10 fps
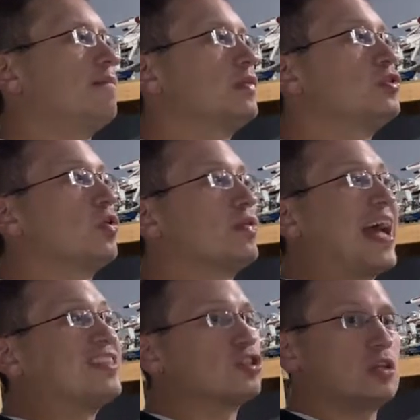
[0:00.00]
So
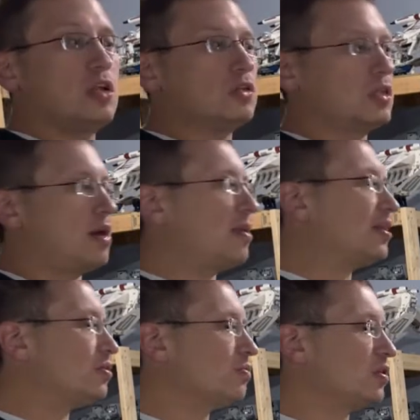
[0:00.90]
that took a long time. I
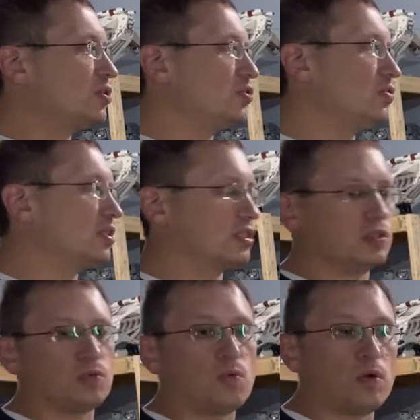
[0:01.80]
didn't want to do this
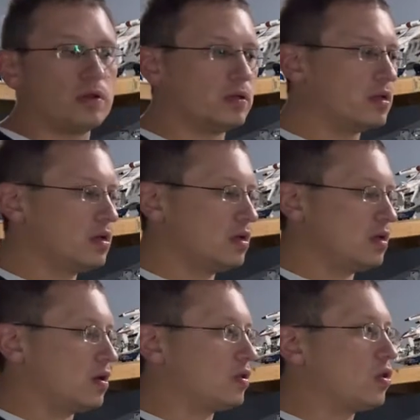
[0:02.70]
as one
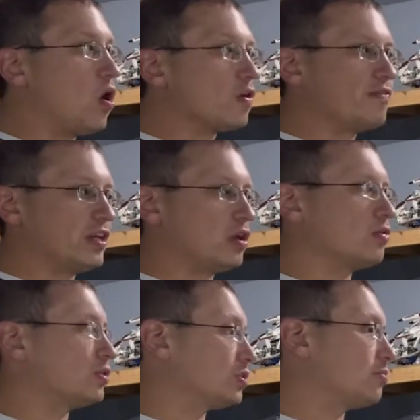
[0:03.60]
long video
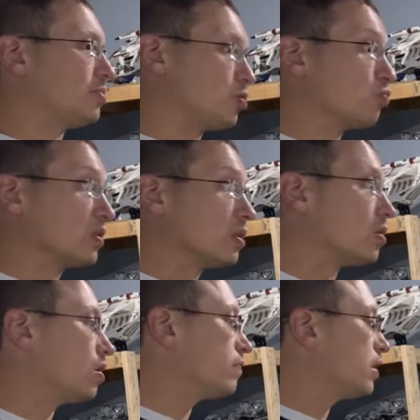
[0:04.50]
because that would be a really
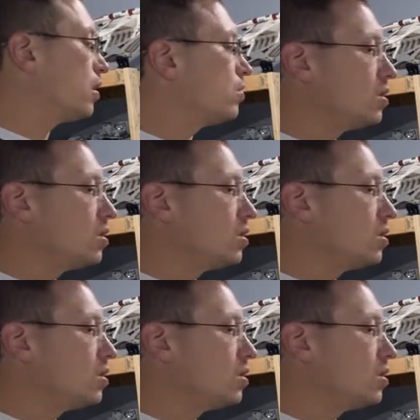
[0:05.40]
long video.